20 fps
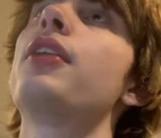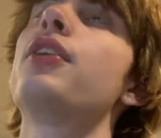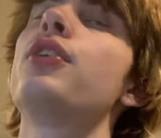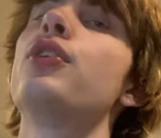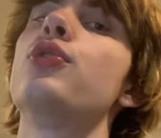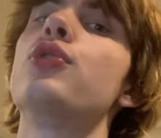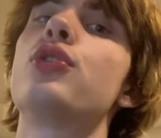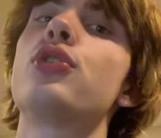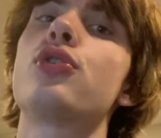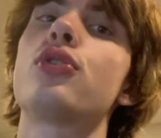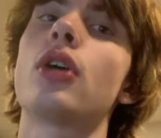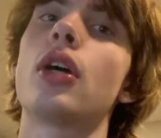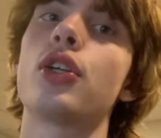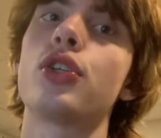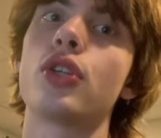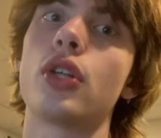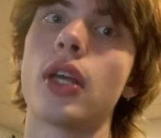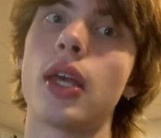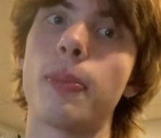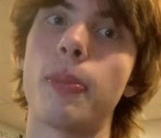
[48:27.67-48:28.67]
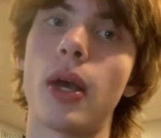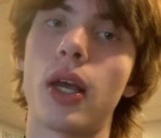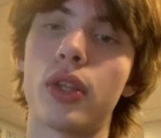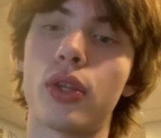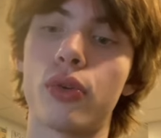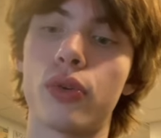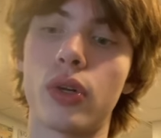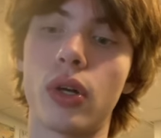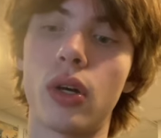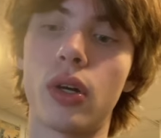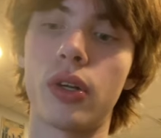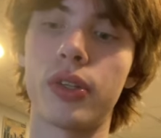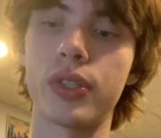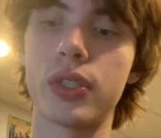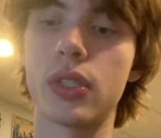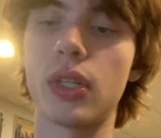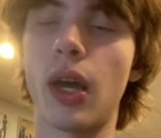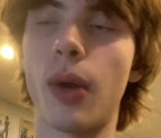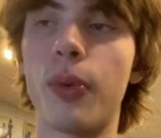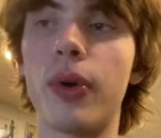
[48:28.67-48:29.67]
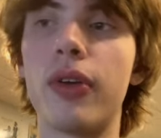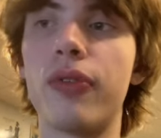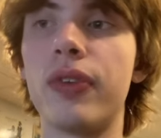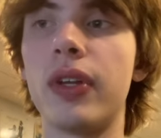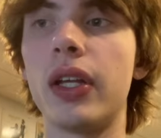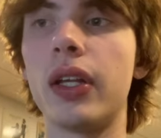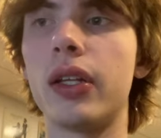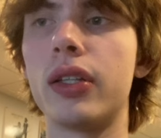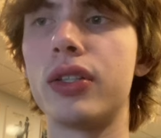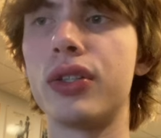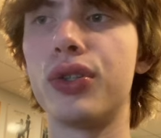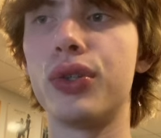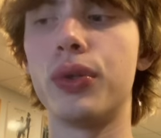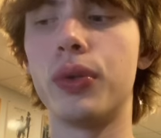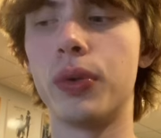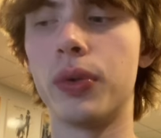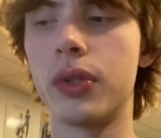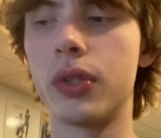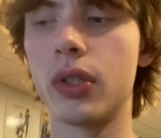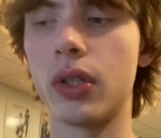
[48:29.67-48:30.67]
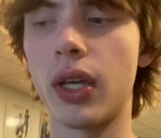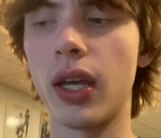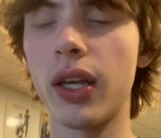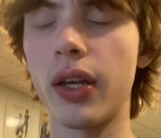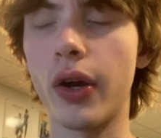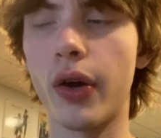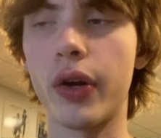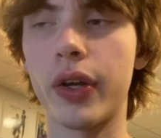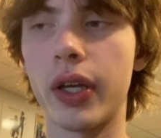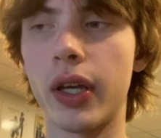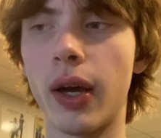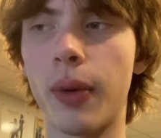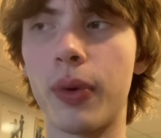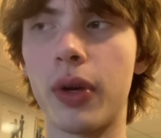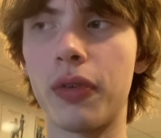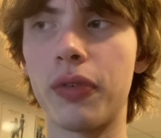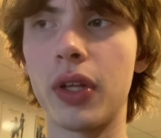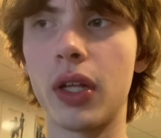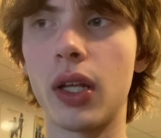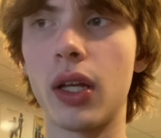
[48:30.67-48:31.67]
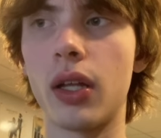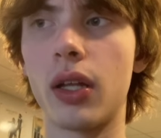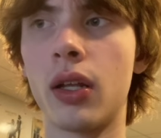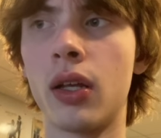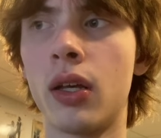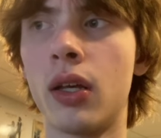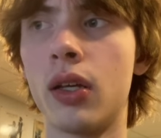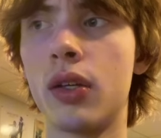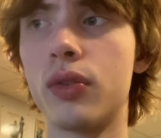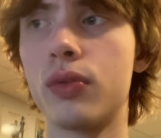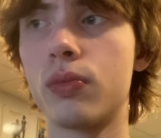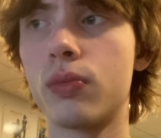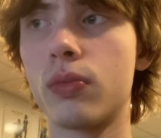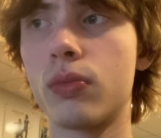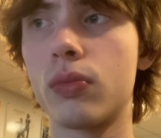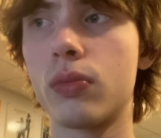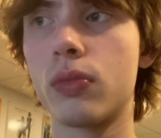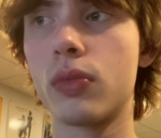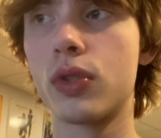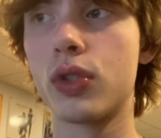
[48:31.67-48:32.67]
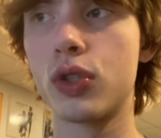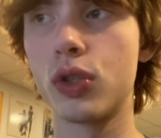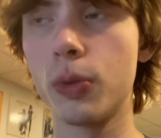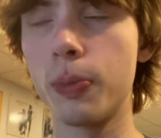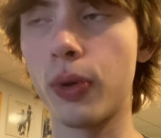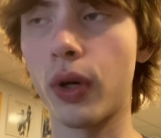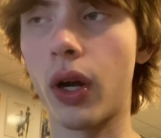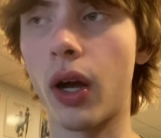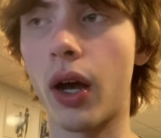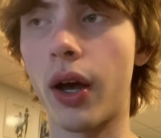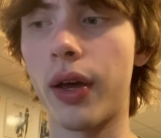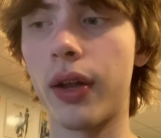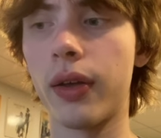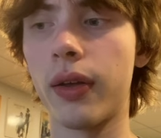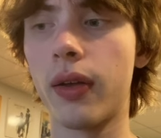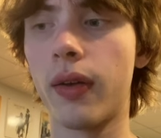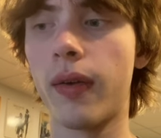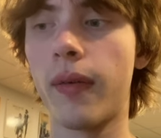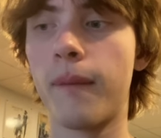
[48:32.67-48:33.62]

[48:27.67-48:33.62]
to use Stretcher to get back the Ralts, I would have needed to get Guardy, I would have needed Super Odd,